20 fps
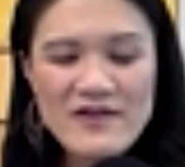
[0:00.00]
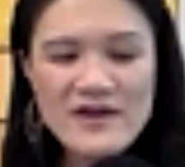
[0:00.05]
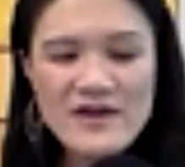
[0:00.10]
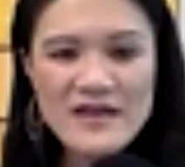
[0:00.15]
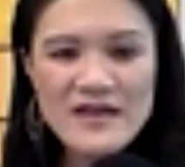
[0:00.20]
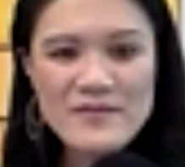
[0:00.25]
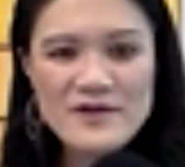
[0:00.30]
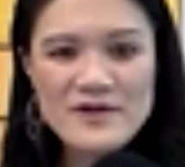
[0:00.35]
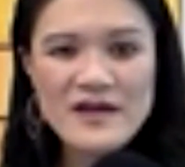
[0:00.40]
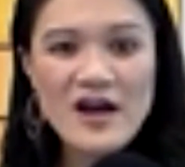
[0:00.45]

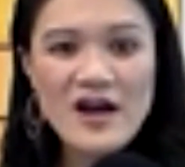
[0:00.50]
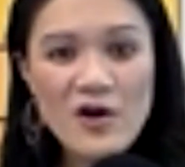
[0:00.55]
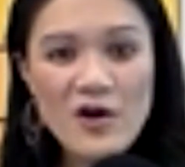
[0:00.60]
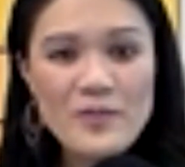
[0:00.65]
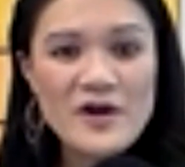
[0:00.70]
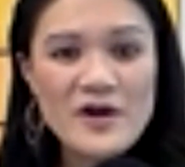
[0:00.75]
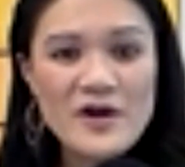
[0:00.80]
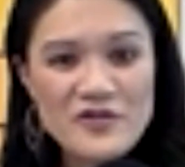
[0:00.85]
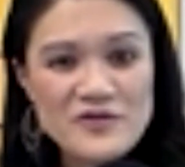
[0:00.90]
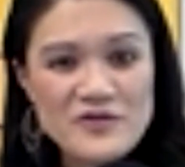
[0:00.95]
able to help
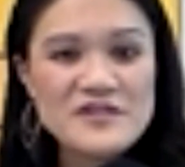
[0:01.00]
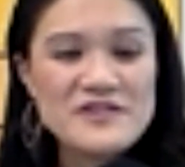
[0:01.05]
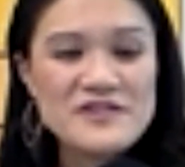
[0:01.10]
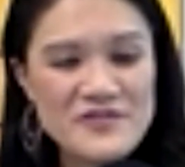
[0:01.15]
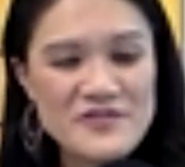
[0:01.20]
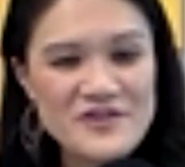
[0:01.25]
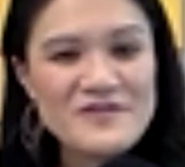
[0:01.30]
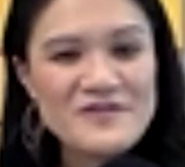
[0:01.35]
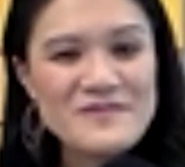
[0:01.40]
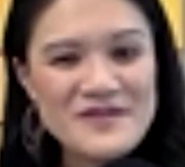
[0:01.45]
others in
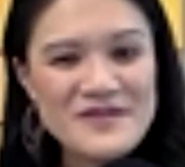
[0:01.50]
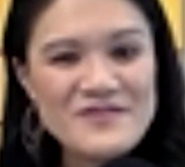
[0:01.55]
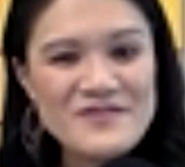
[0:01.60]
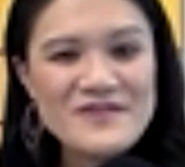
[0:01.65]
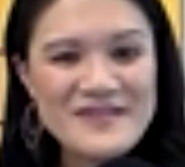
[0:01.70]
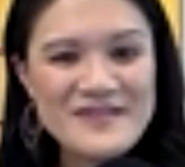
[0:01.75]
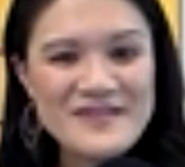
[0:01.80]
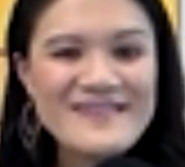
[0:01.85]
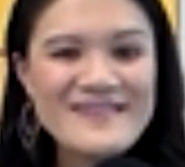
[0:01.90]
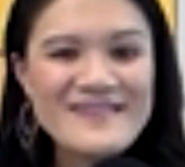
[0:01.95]
their
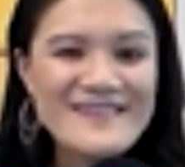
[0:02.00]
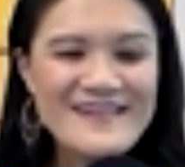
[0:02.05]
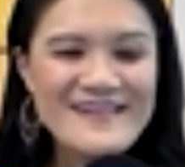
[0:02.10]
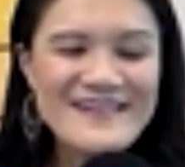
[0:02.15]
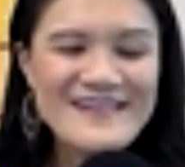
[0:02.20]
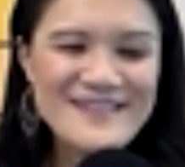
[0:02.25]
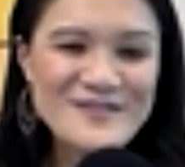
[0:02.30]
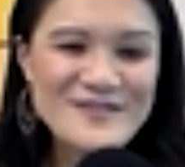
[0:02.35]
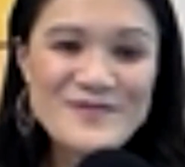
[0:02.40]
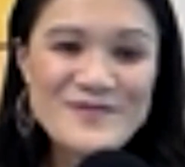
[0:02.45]
community
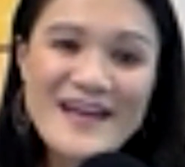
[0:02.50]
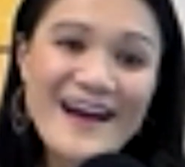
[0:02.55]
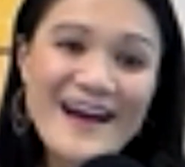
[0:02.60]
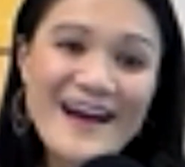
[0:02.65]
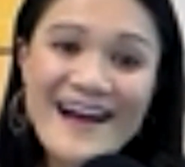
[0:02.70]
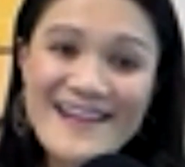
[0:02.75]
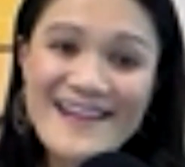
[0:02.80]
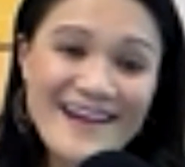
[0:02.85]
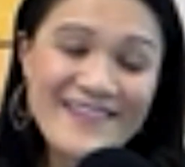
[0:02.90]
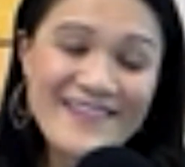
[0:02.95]
so yeah,
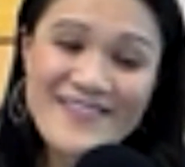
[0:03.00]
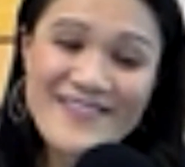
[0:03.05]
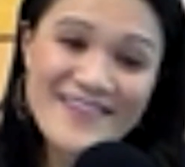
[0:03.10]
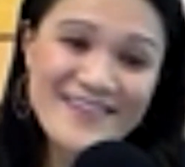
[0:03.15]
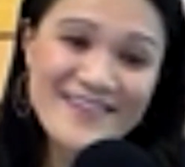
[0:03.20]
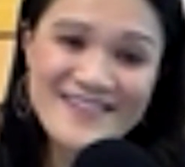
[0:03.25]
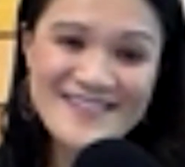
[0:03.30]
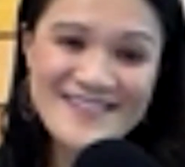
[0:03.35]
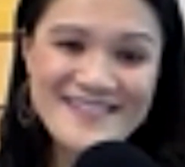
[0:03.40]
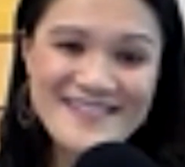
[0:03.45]
I, I
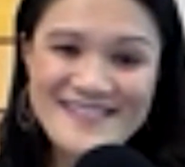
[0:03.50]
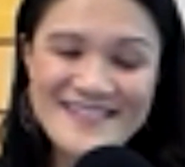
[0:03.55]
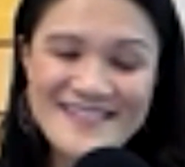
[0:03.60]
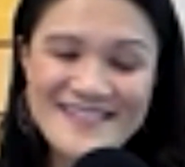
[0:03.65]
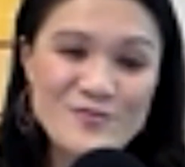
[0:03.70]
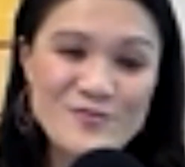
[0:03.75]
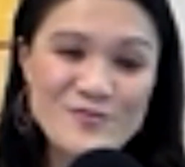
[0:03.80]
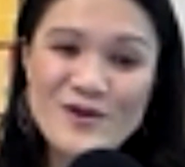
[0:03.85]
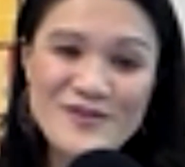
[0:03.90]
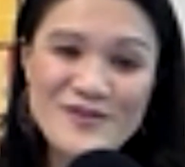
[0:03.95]
think it's
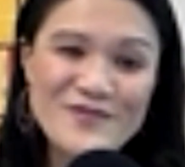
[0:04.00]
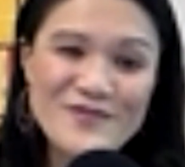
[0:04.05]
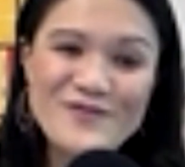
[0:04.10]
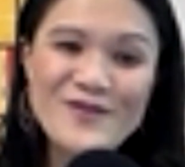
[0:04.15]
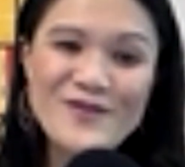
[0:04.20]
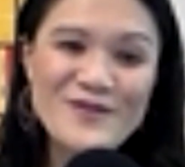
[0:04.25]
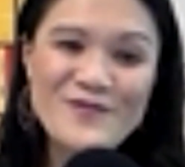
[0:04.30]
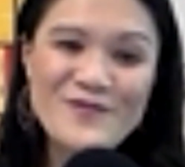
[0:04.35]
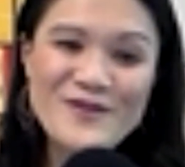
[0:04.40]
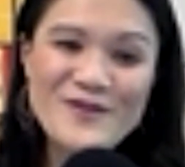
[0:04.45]
it's
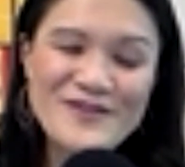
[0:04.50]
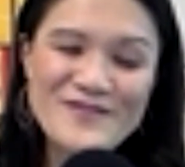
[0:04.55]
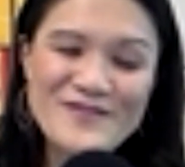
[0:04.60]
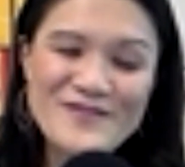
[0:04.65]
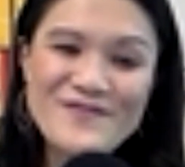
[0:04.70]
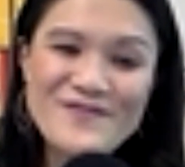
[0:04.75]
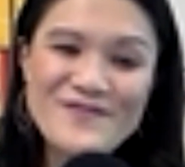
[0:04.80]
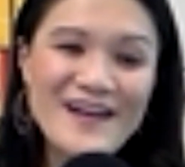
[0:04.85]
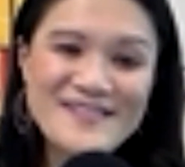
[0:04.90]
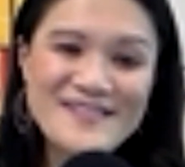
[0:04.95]
wonderful if we could
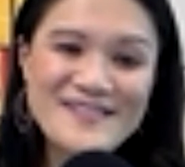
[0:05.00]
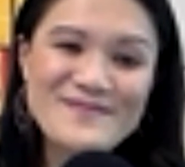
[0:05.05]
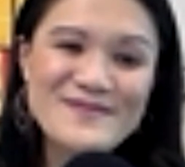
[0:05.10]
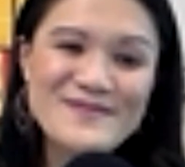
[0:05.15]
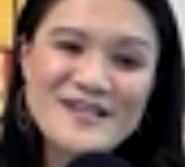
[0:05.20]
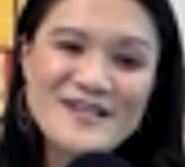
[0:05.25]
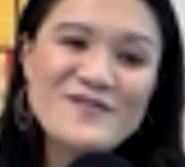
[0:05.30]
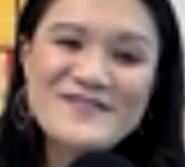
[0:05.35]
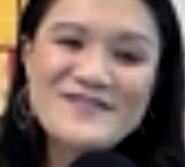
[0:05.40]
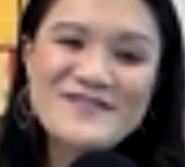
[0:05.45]
find some
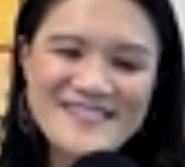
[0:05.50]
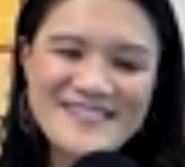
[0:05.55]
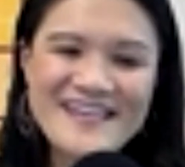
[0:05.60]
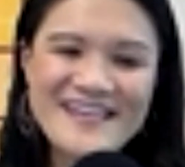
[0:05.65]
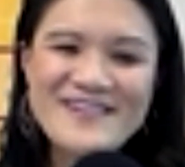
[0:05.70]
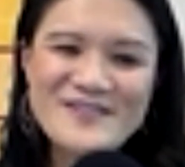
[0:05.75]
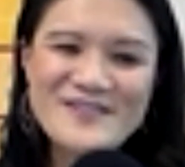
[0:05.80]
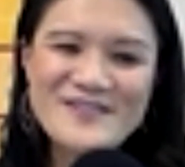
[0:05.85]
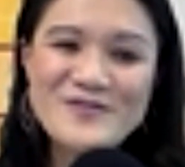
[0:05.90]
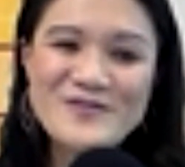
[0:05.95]

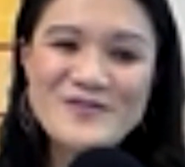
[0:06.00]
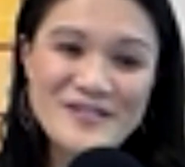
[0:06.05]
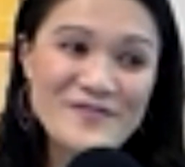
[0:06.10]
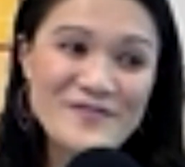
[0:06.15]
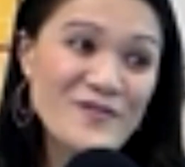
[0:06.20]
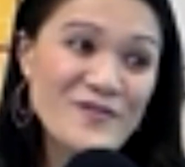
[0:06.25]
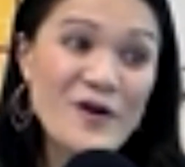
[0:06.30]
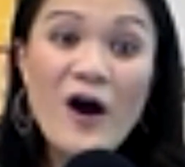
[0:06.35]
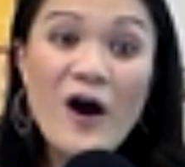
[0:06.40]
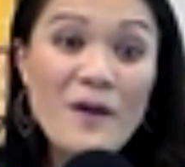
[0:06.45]
self-sustained solution
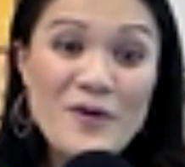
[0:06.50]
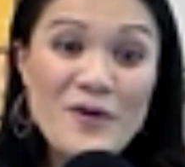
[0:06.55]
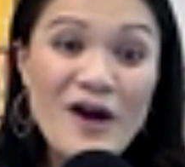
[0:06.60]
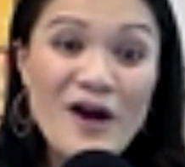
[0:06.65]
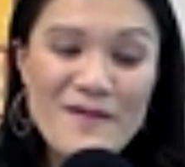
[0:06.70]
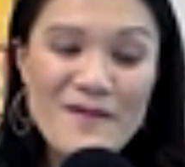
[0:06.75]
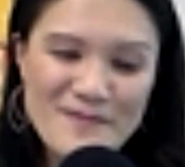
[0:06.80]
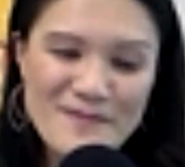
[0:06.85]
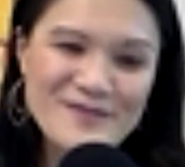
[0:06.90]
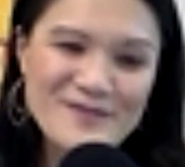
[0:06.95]
for all
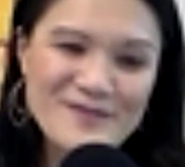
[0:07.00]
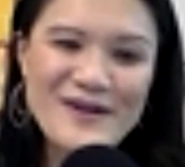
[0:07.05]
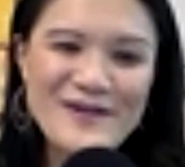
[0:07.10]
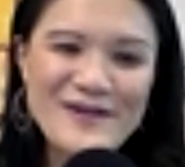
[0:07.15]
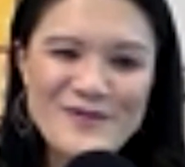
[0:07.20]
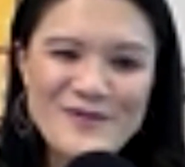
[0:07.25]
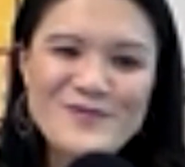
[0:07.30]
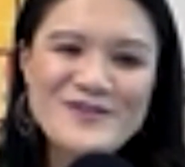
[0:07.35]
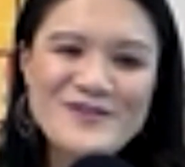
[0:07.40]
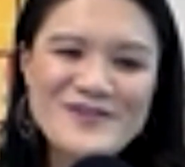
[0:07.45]
problems around
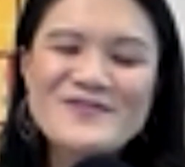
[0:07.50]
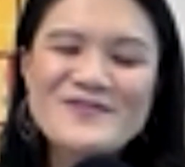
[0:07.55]
the world.